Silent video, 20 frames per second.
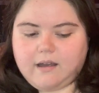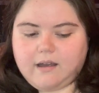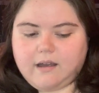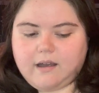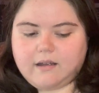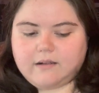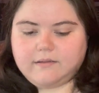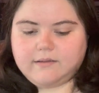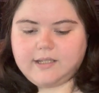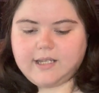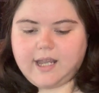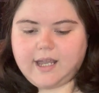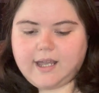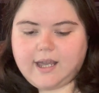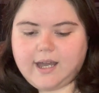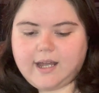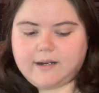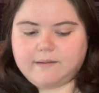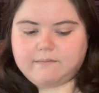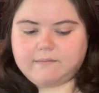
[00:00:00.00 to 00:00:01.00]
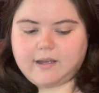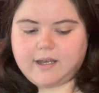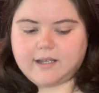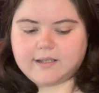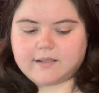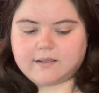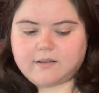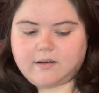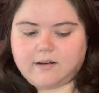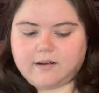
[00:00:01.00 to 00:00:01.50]
I don't think I had a
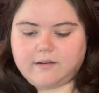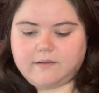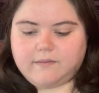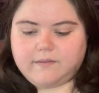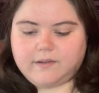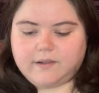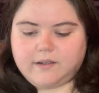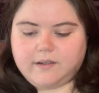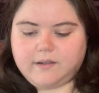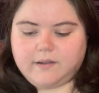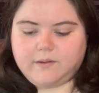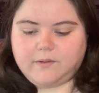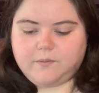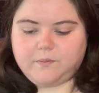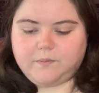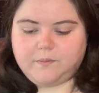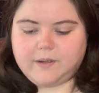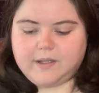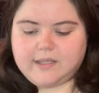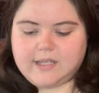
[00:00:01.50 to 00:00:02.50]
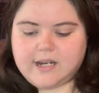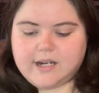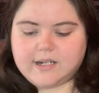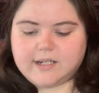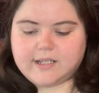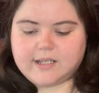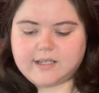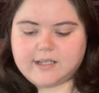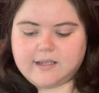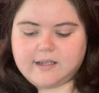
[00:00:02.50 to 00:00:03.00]
Mask card for you, but
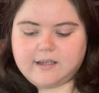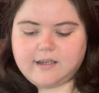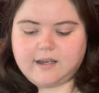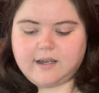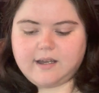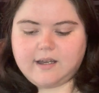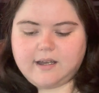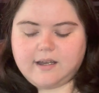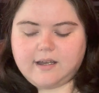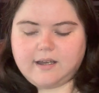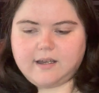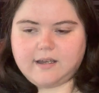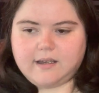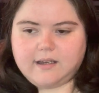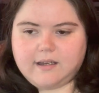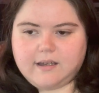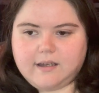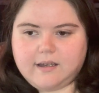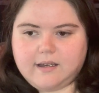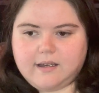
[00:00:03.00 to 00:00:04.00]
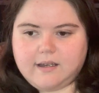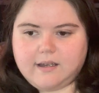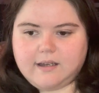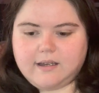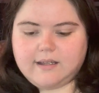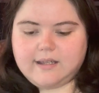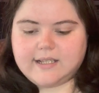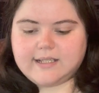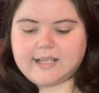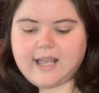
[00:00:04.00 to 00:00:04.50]
there's
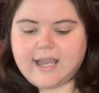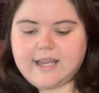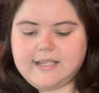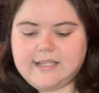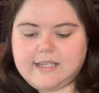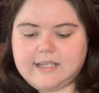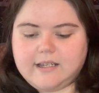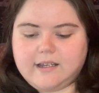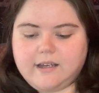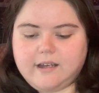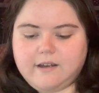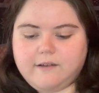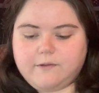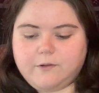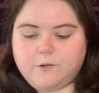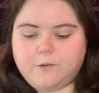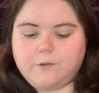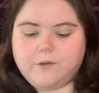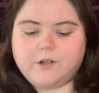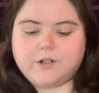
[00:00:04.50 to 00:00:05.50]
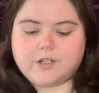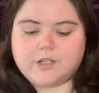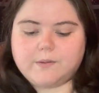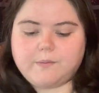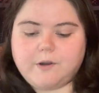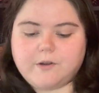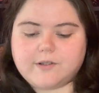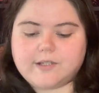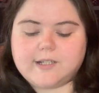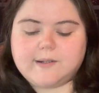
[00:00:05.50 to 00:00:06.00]
this idea of who you're
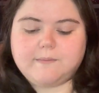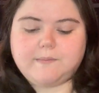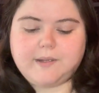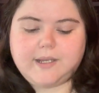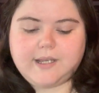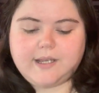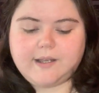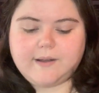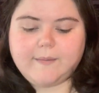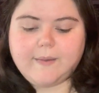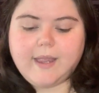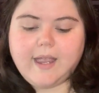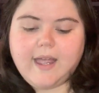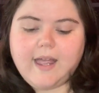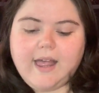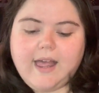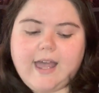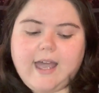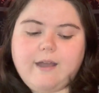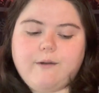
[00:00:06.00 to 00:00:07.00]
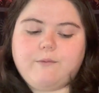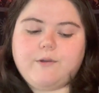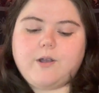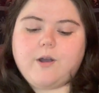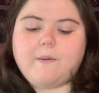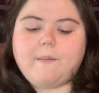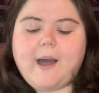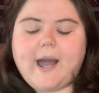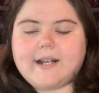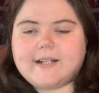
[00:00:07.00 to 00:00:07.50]
supposed to be. And we
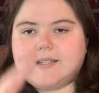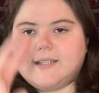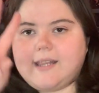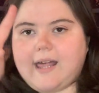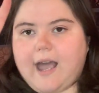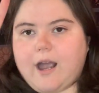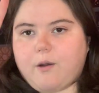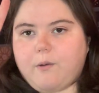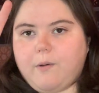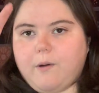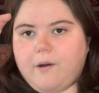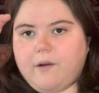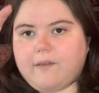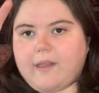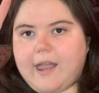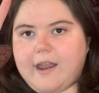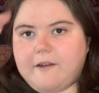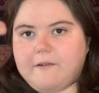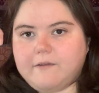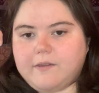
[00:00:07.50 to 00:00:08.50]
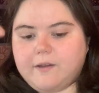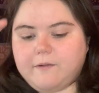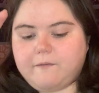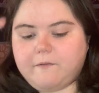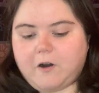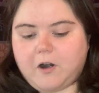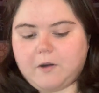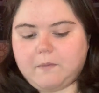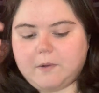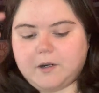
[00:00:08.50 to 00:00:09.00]
go back to that quote, like the
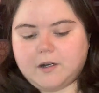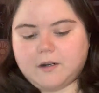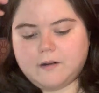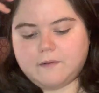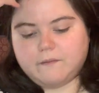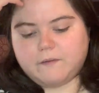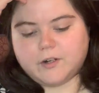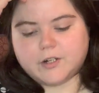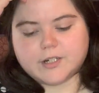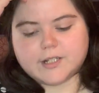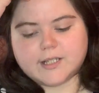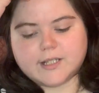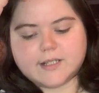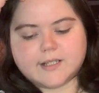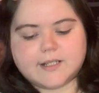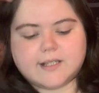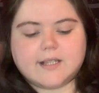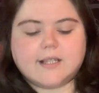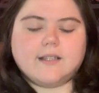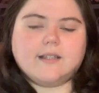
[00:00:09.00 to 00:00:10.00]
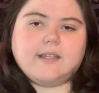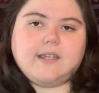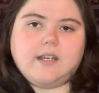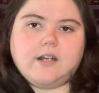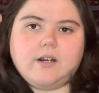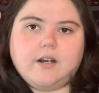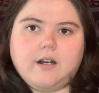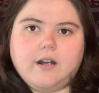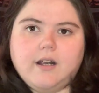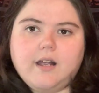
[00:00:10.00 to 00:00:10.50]
farmer versus the
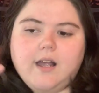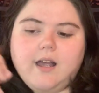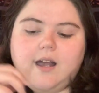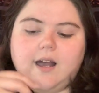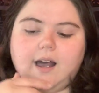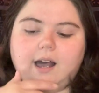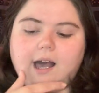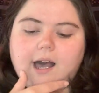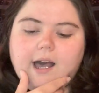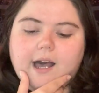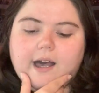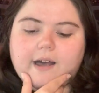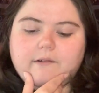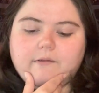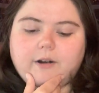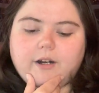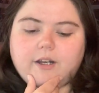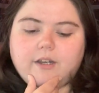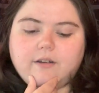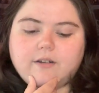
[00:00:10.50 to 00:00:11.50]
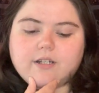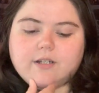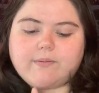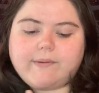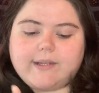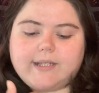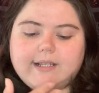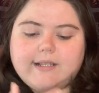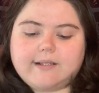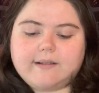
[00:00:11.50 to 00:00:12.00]
leader, where you just
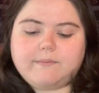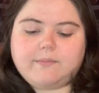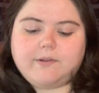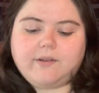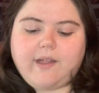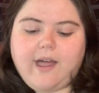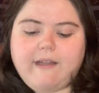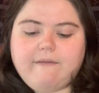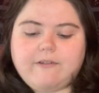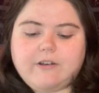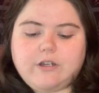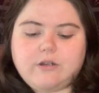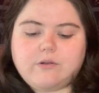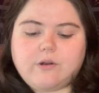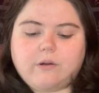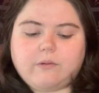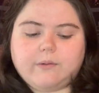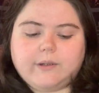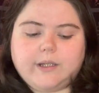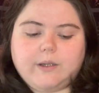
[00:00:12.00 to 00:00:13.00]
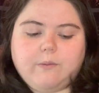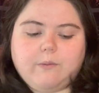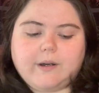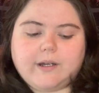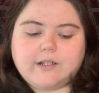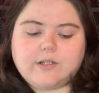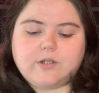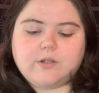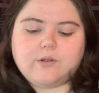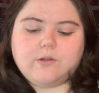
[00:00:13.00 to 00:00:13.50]
want this simple life and you don't really
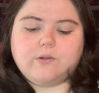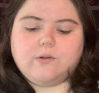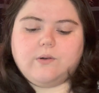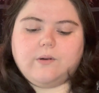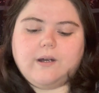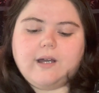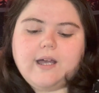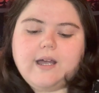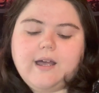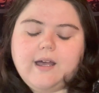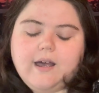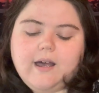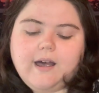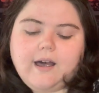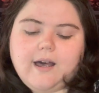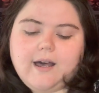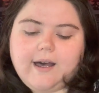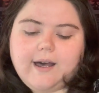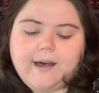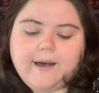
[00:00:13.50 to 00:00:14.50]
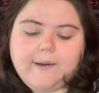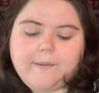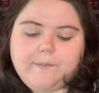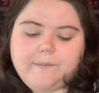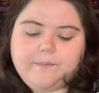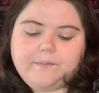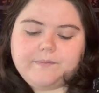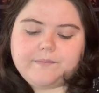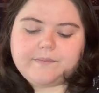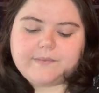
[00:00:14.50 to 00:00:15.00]
want to
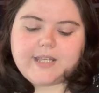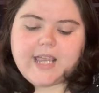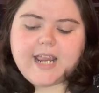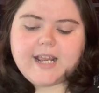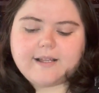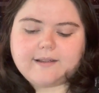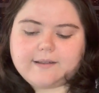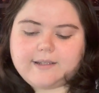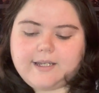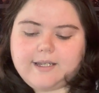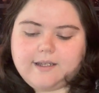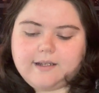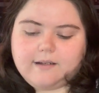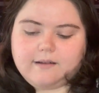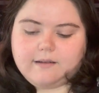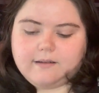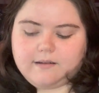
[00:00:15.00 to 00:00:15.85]
take lead.